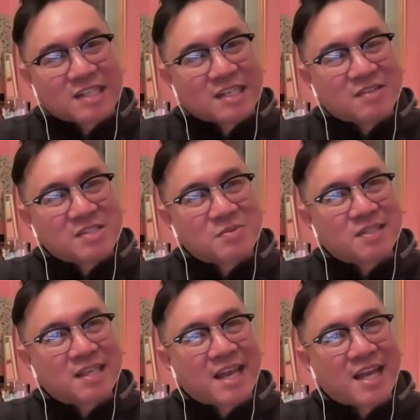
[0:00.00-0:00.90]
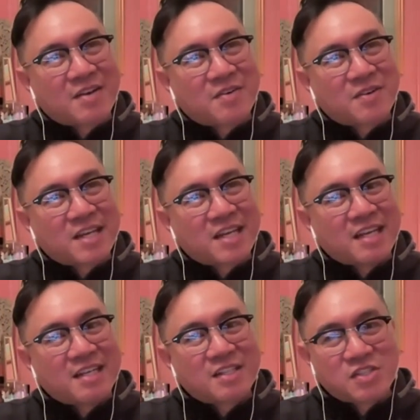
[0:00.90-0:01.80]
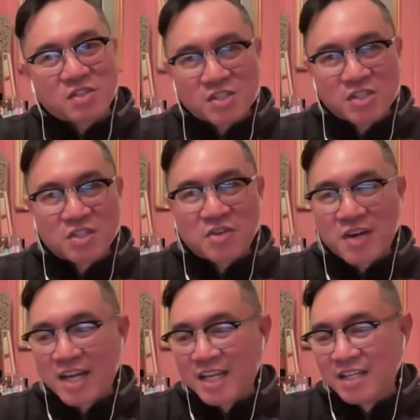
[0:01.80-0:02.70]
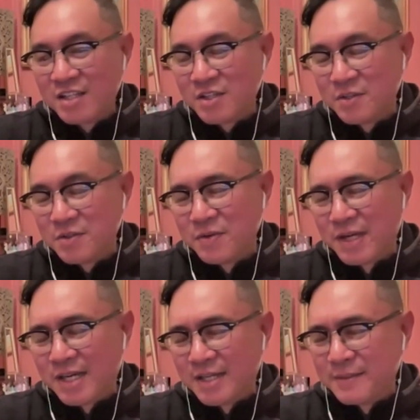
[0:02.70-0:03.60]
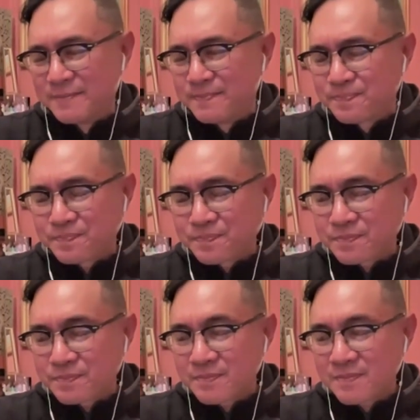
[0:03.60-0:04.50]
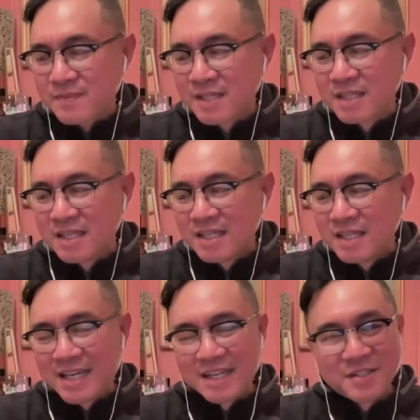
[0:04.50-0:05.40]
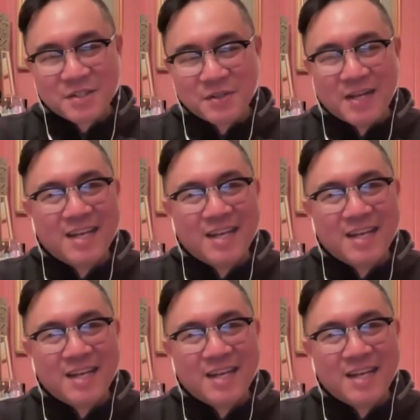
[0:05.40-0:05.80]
you know, this really angry construction crane who um, yeah, who